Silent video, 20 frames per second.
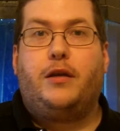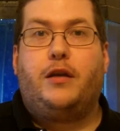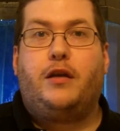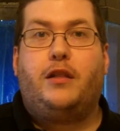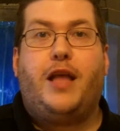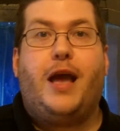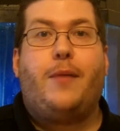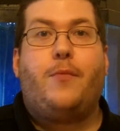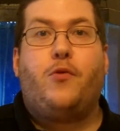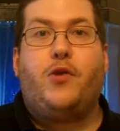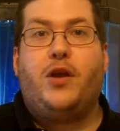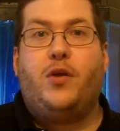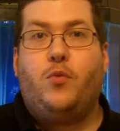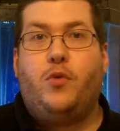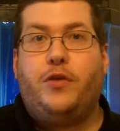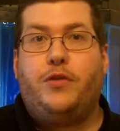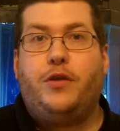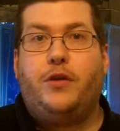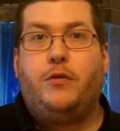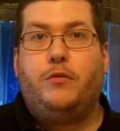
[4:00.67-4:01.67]
collaborate
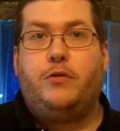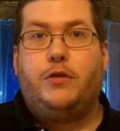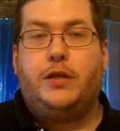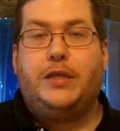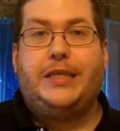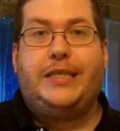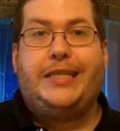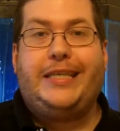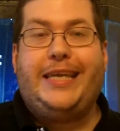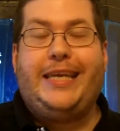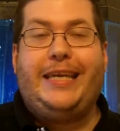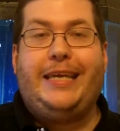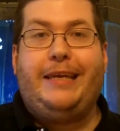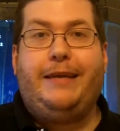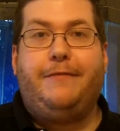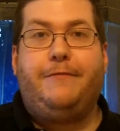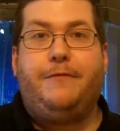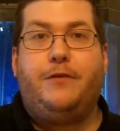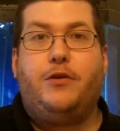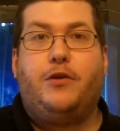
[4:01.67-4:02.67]
with you to see
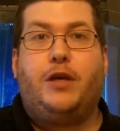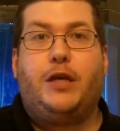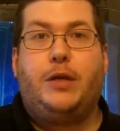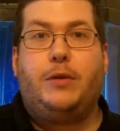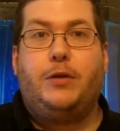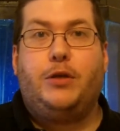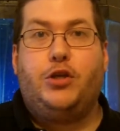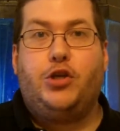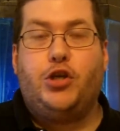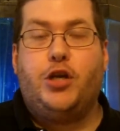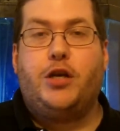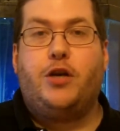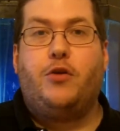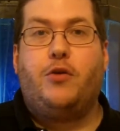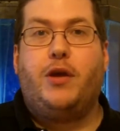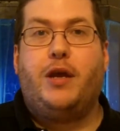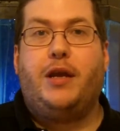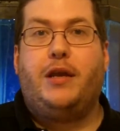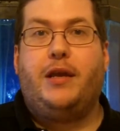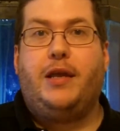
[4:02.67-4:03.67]
if you can
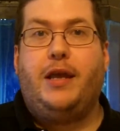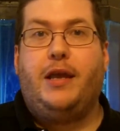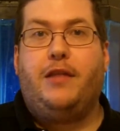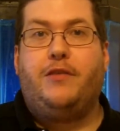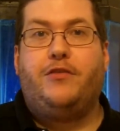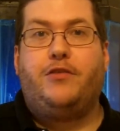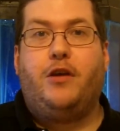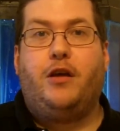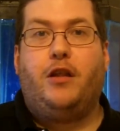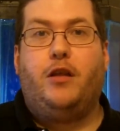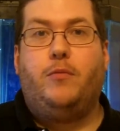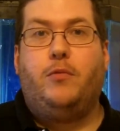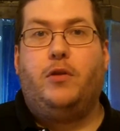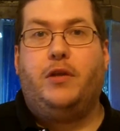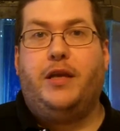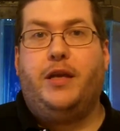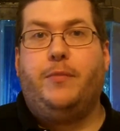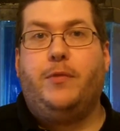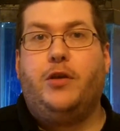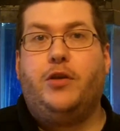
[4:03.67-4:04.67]
generate an
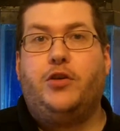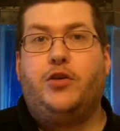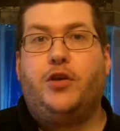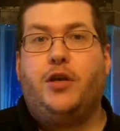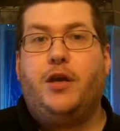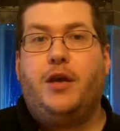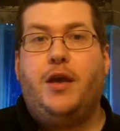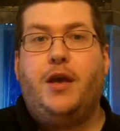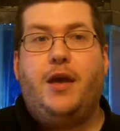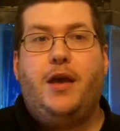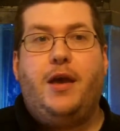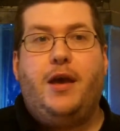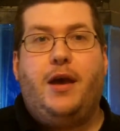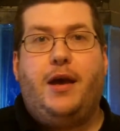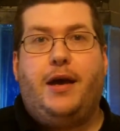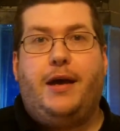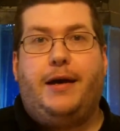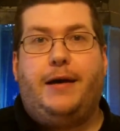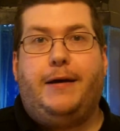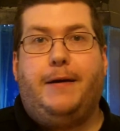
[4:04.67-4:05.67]
installable image.
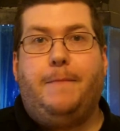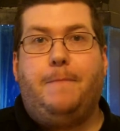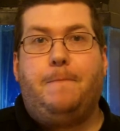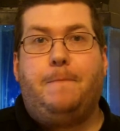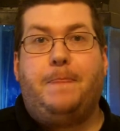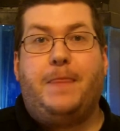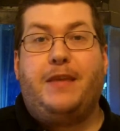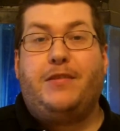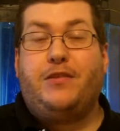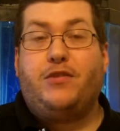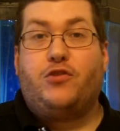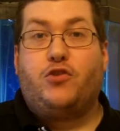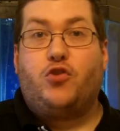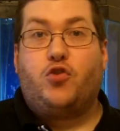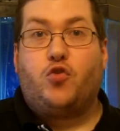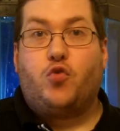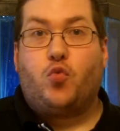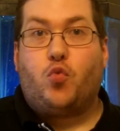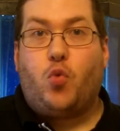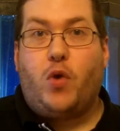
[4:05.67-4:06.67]
This is
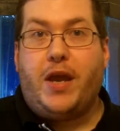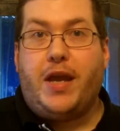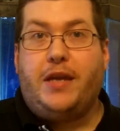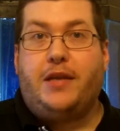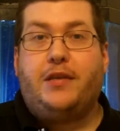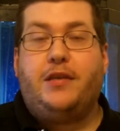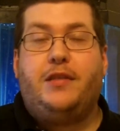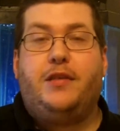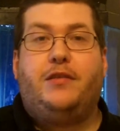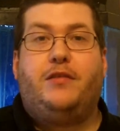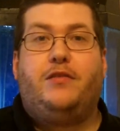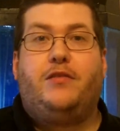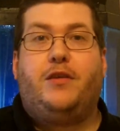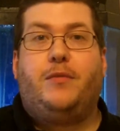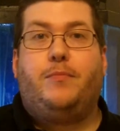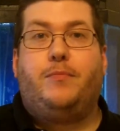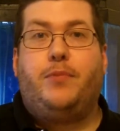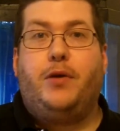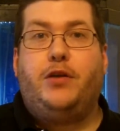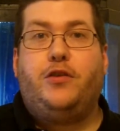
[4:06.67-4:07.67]
great. This is
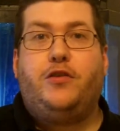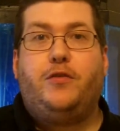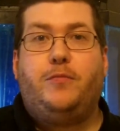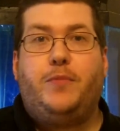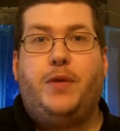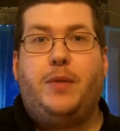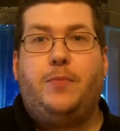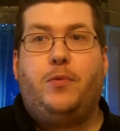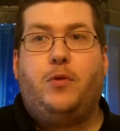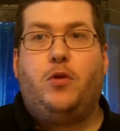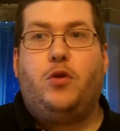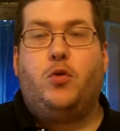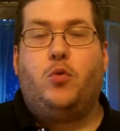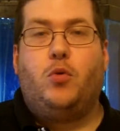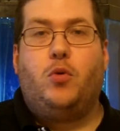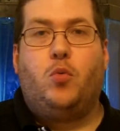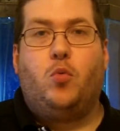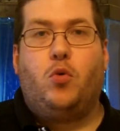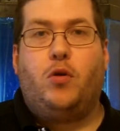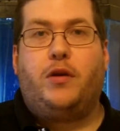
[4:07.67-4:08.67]
a bunch of people who
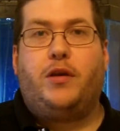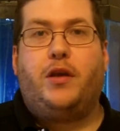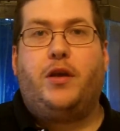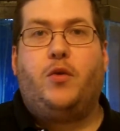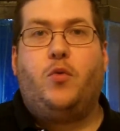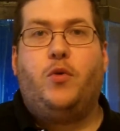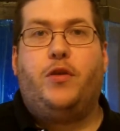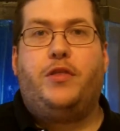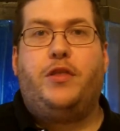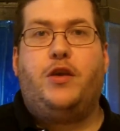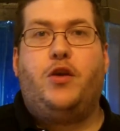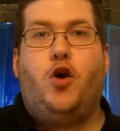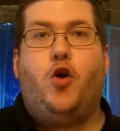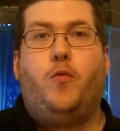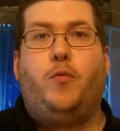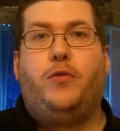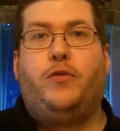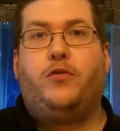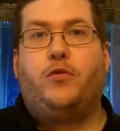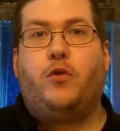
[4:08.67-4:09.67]
are working with the
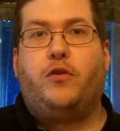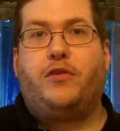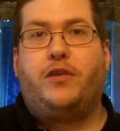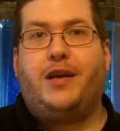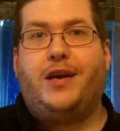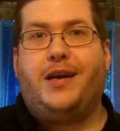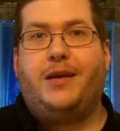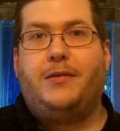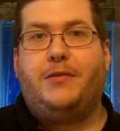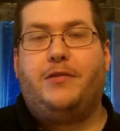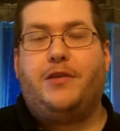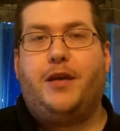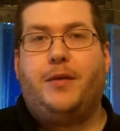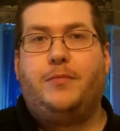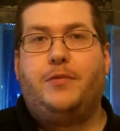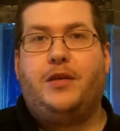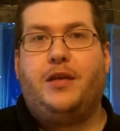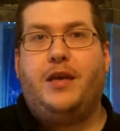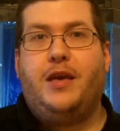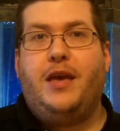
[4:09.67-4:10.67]
open source
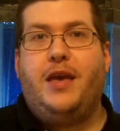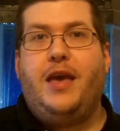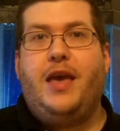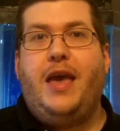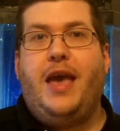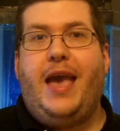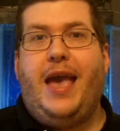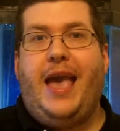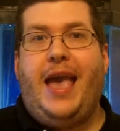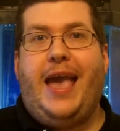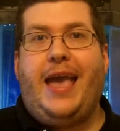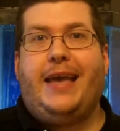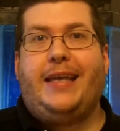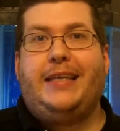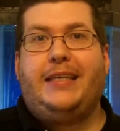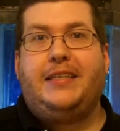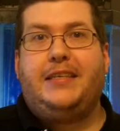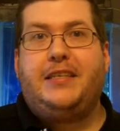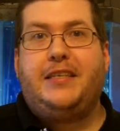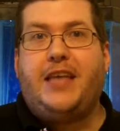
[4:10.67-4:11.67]
concept
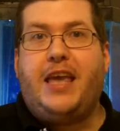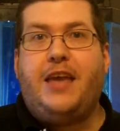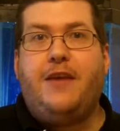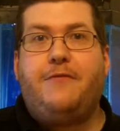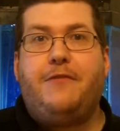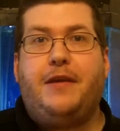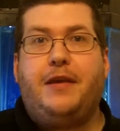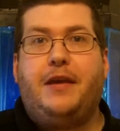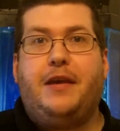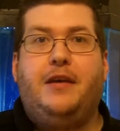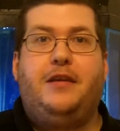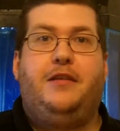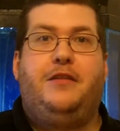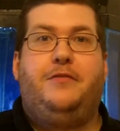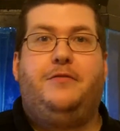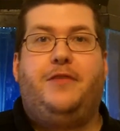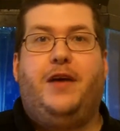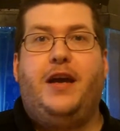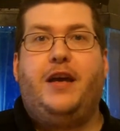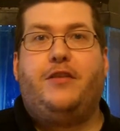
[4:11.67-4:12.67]
and saving a
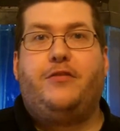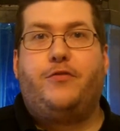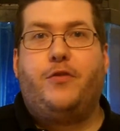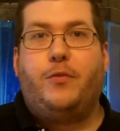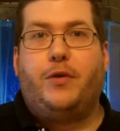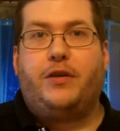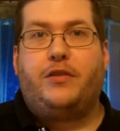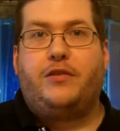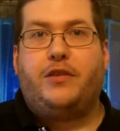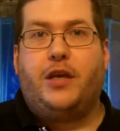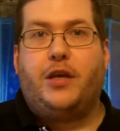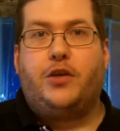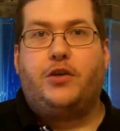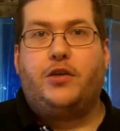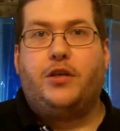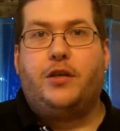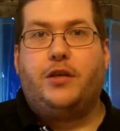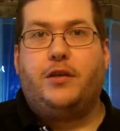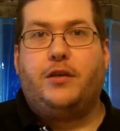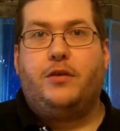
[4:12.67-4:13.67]
device from
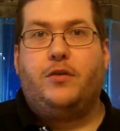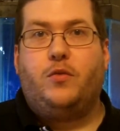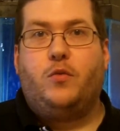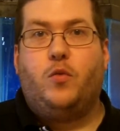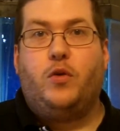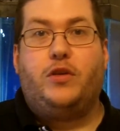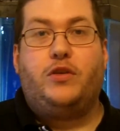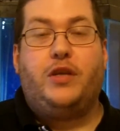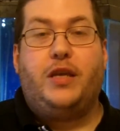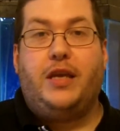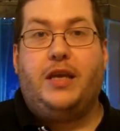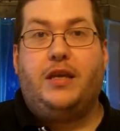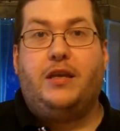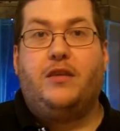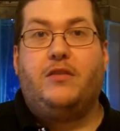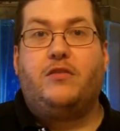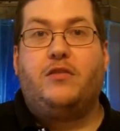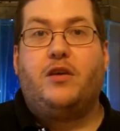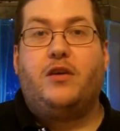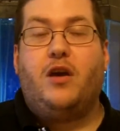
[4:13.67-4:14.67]
extinction, which
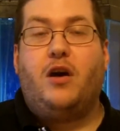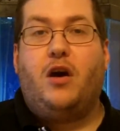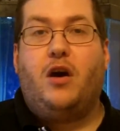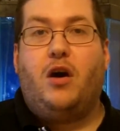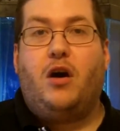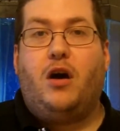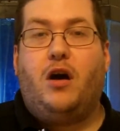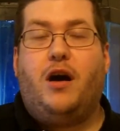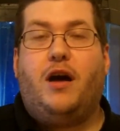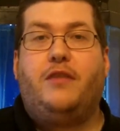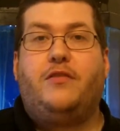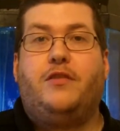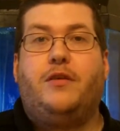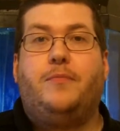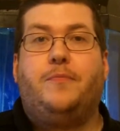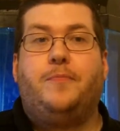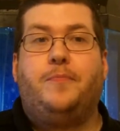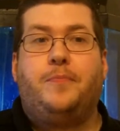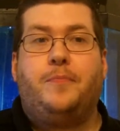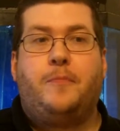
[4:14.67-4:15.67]
is
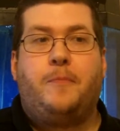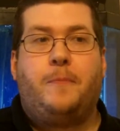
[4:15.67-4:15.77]
awesome.